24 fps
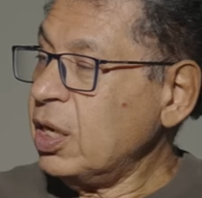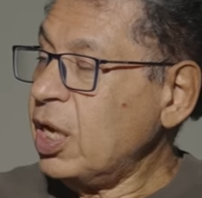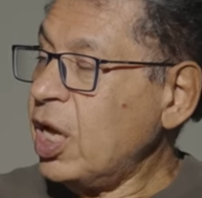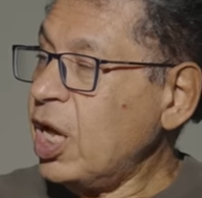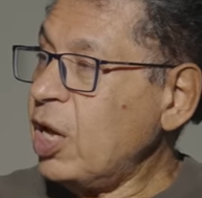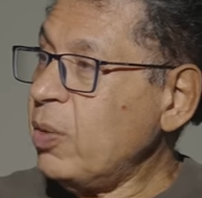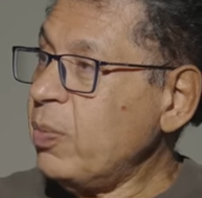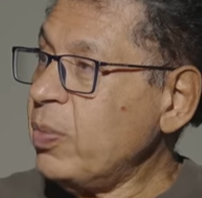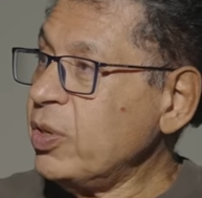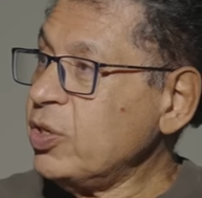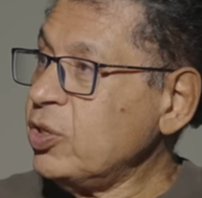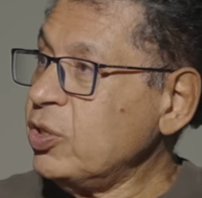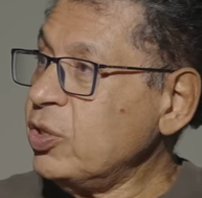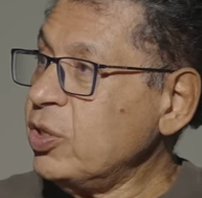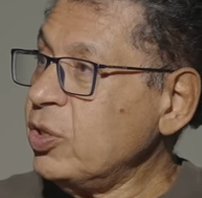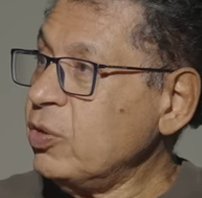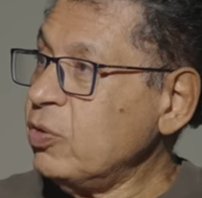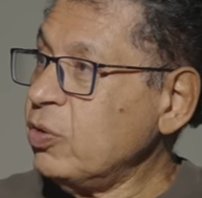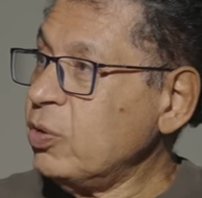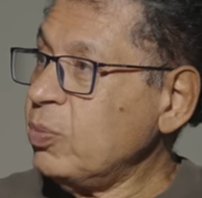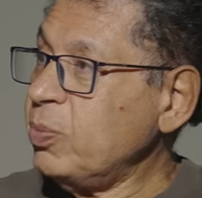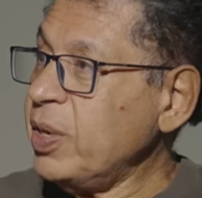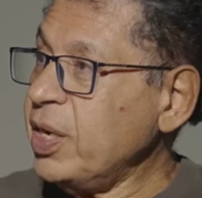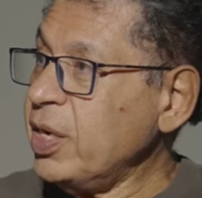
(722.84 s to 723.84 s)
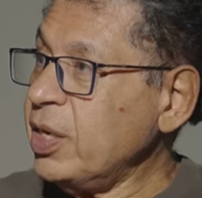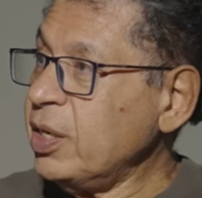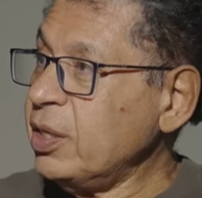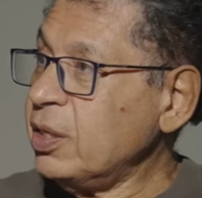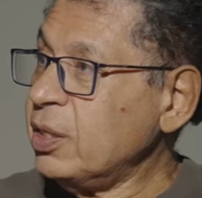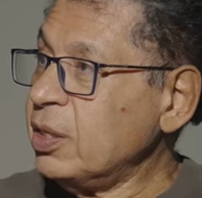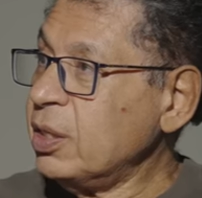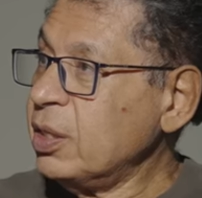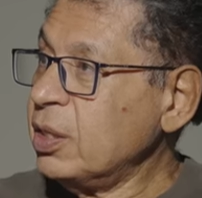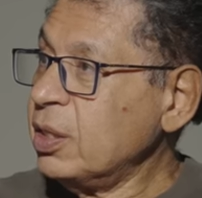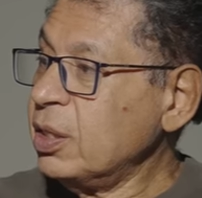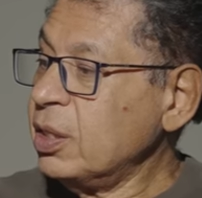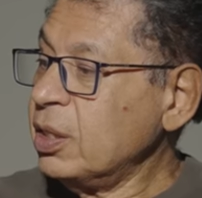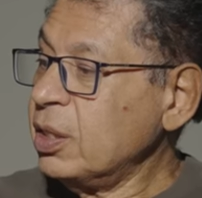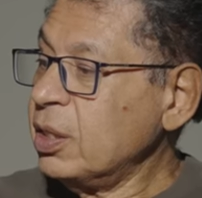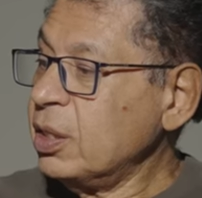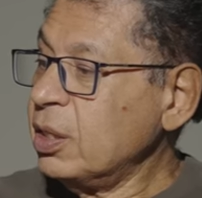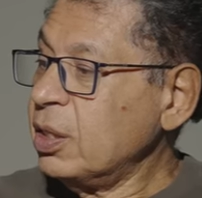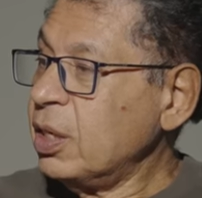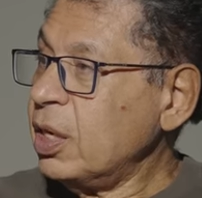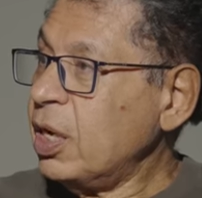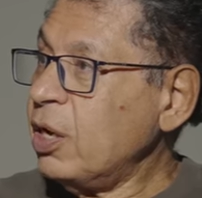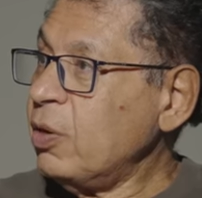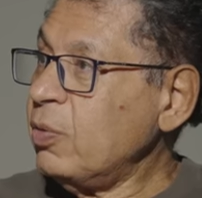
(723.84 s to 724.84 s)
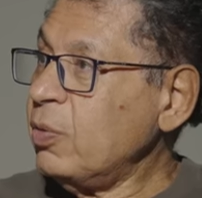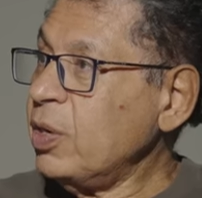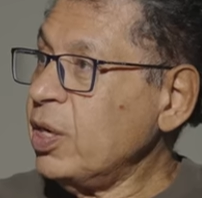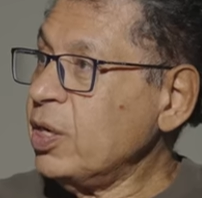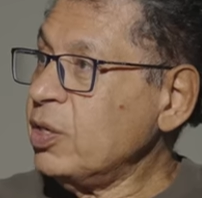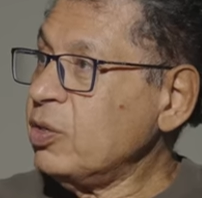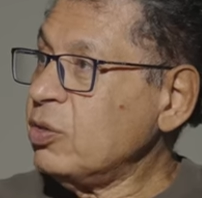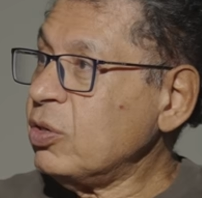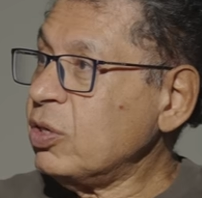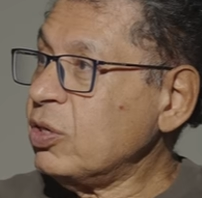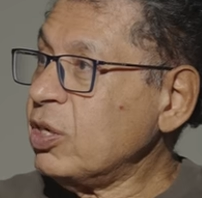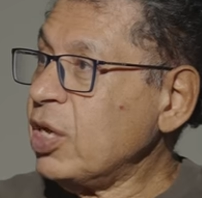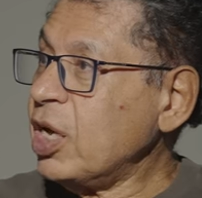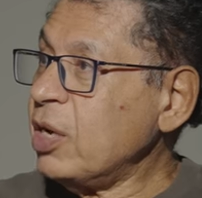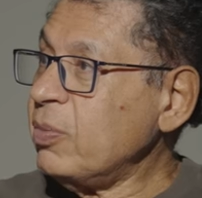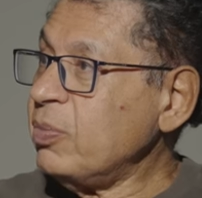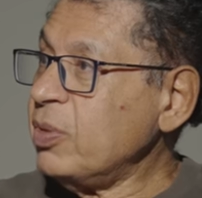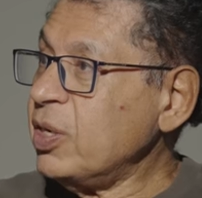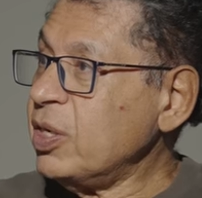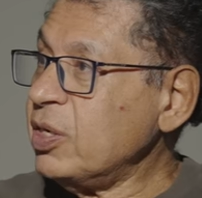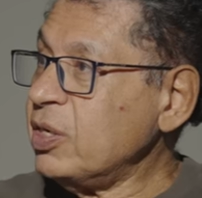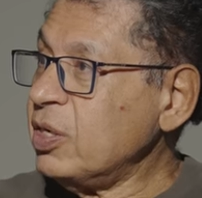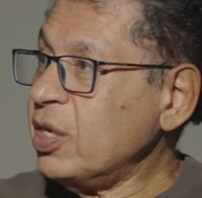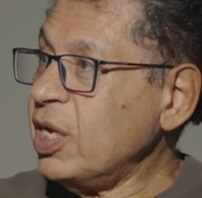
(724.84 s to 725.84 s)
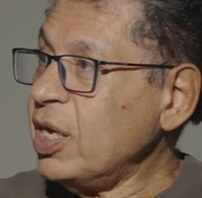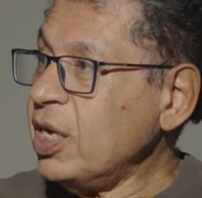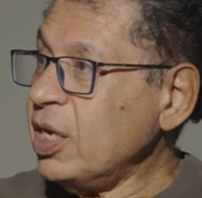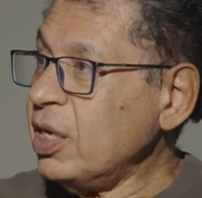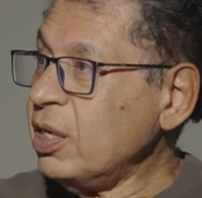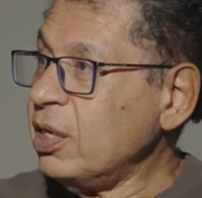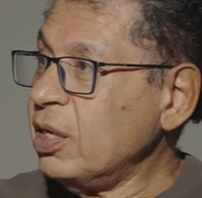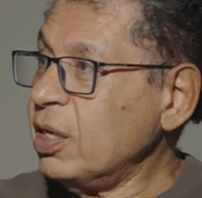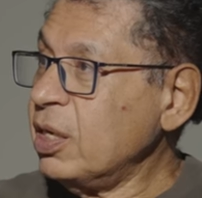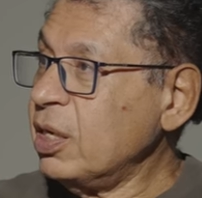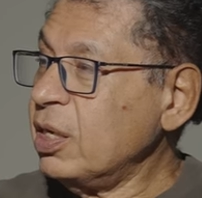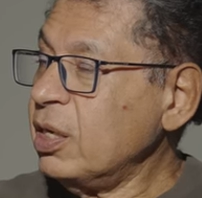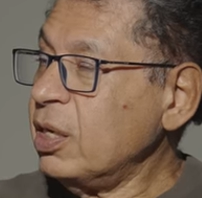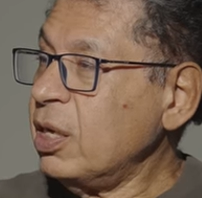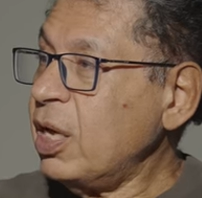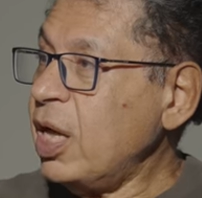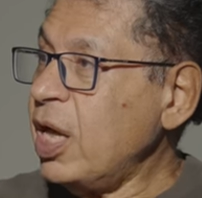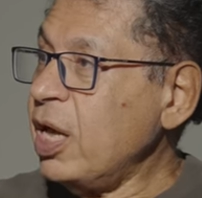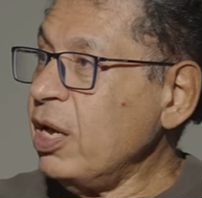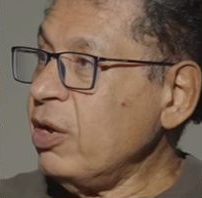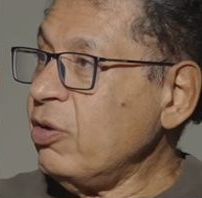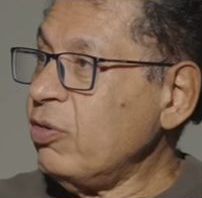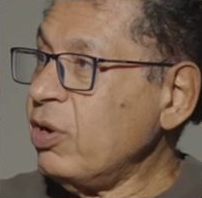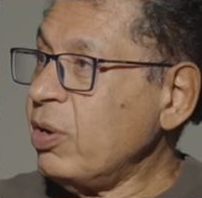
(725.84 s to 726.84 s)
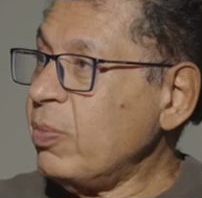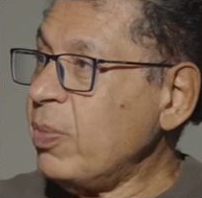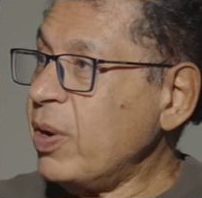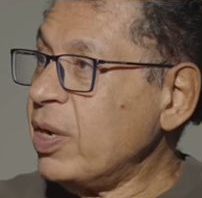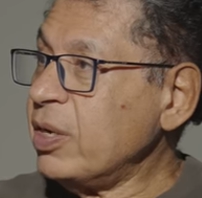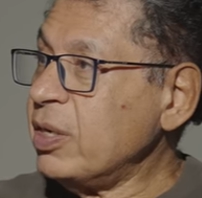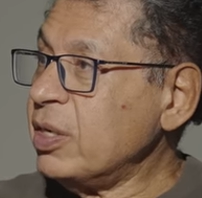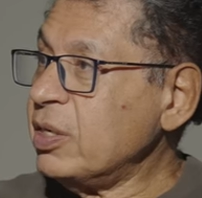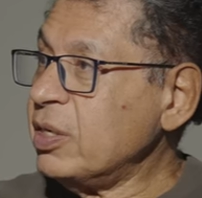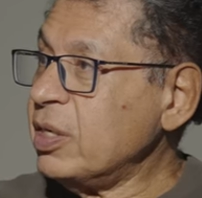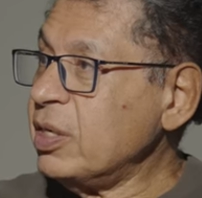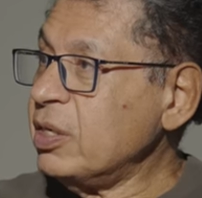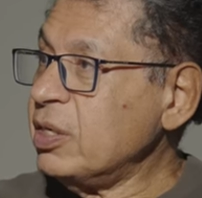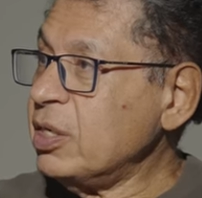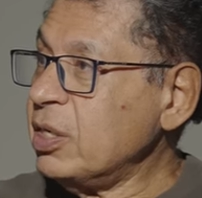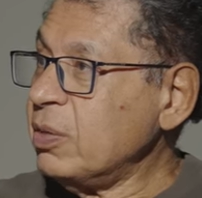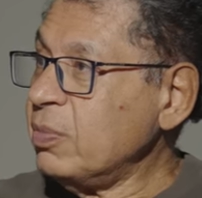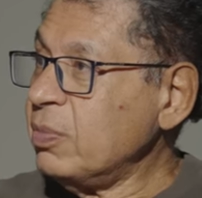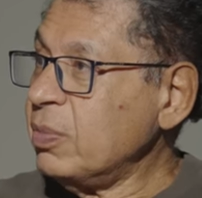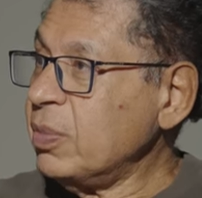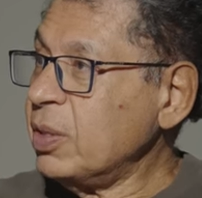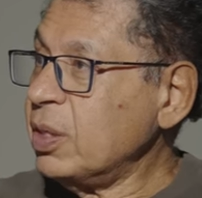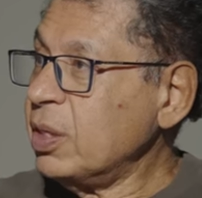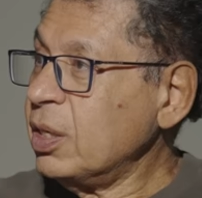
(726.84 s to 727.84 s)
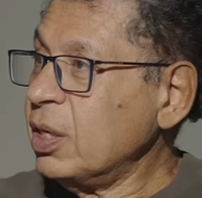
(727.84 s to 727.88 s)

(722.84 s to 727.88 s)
how much they got paid, how extra time they stayed, angry about the system.